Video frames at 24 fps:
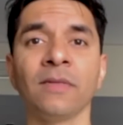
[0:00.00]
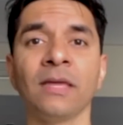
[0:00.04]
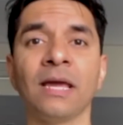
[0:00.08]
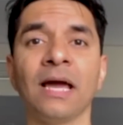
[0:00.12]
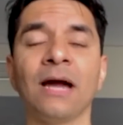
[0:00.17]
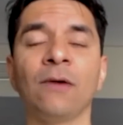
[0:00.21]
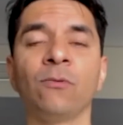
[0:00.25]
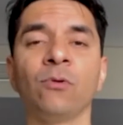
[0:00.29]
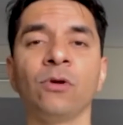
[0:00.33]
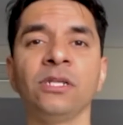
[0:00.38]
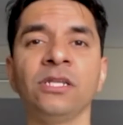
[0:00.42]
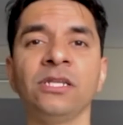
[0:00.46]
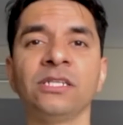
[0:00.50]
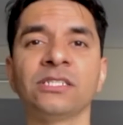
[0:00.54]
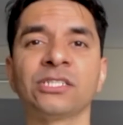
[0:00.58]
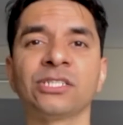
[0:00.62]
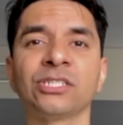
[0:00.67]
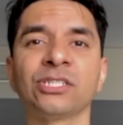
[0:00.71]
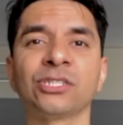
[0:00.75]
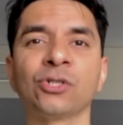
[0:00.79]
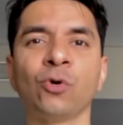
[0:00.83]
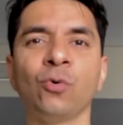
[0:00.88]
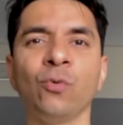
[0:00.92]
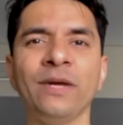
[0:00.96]
I want you
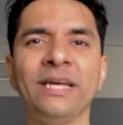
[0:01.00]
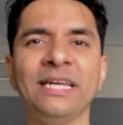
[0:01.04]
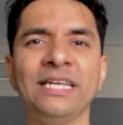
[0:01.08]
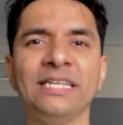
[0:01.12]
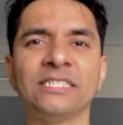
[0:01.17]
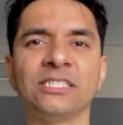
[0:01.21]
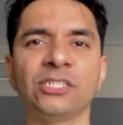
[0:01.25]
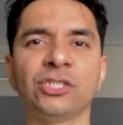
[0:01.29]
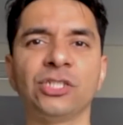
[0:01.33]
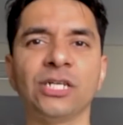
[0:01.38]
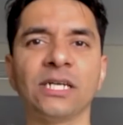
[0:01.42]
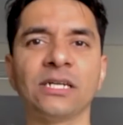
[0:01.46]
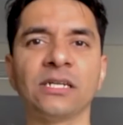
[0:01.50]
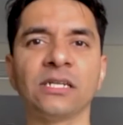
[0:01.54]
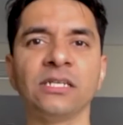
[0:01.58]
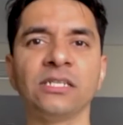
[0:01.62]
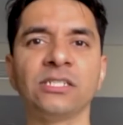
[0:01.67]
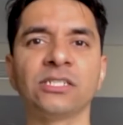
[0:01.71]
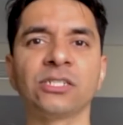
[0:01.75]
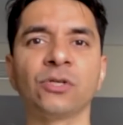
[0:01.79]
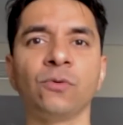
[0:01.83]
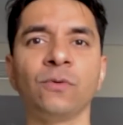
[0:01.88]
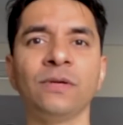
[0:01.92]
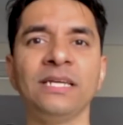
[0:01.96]
to gently
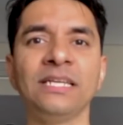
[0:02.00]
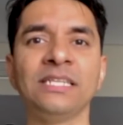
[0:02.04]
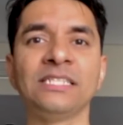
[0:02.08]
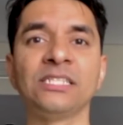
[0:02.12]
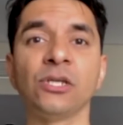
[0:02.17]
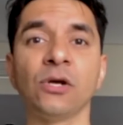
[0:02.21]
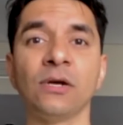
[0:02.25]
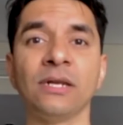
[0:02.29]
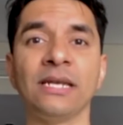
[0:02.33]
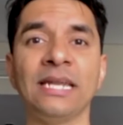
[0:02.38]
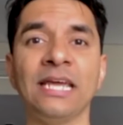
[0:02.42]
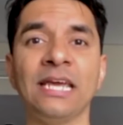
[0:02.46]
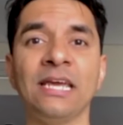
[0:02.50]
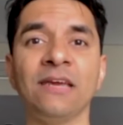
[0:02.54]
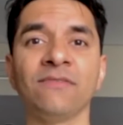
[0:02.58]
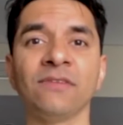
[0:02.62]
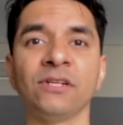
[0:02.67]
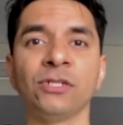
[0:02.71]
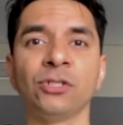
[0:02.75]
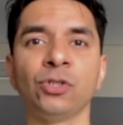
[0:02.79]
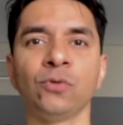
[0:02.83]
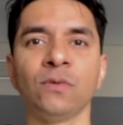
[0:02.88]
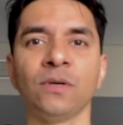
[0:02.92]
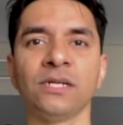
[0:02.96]
squeeze your
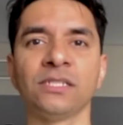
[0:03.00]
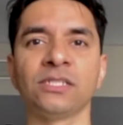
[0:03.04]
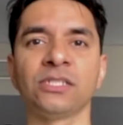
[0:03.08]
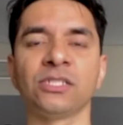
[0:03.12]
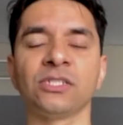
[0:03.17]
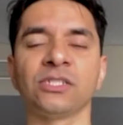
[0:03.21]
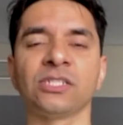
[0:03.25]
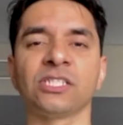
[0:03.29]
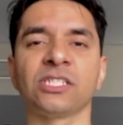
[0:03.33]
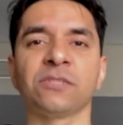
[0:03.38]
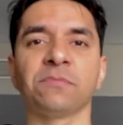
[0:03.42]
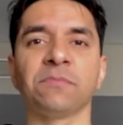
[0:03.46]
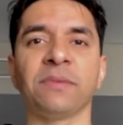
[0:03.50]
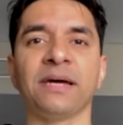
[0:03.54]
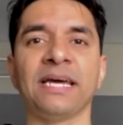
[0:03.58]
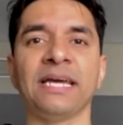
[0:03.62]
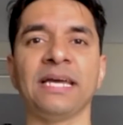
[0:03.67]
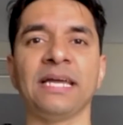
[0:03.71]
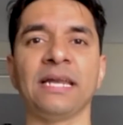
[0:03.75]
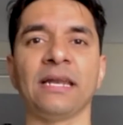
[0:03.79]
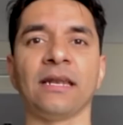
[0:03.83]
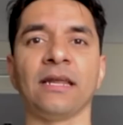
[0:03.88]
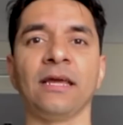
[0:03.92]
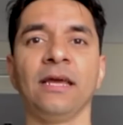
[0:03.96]
navel towards your
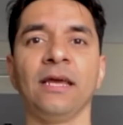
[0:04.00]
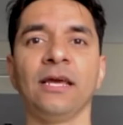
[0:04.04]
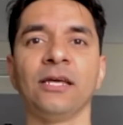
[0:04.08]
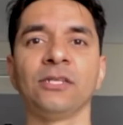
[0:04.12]
spine.